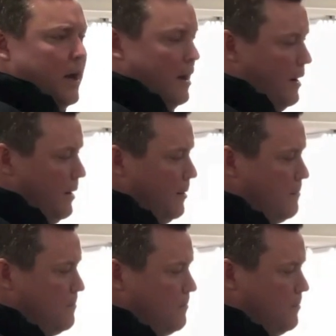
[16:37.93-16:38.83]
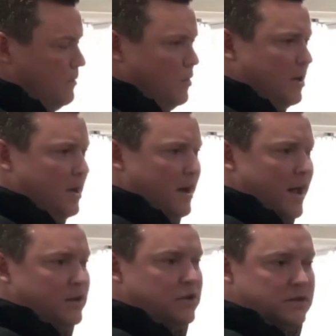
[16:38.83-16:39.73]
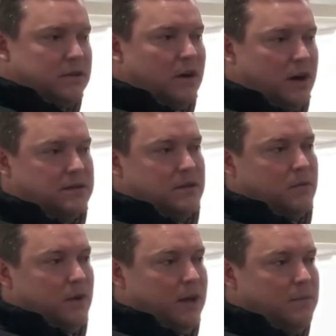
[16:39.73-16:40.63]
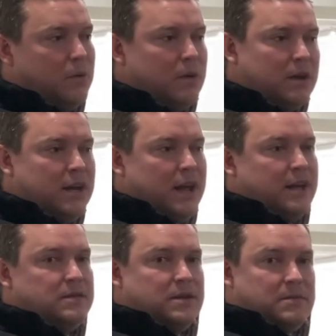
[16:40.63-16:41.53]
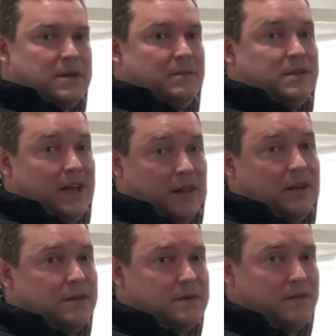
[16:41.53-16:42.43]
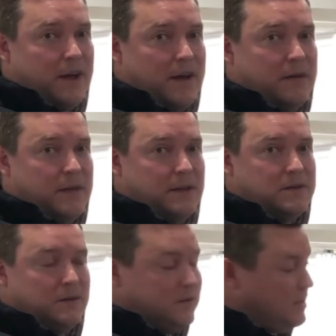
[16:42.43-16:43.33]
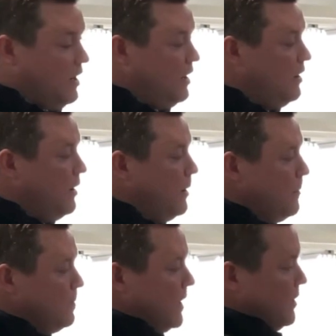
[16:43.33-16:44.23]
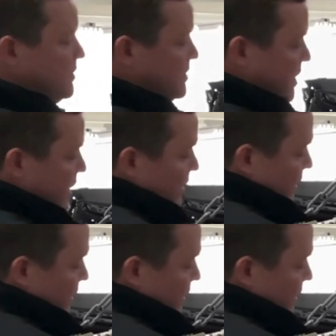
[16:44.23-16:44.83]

looking at just cost and weight, but we're looking at sometimes the elegance of how things are designed. Seeing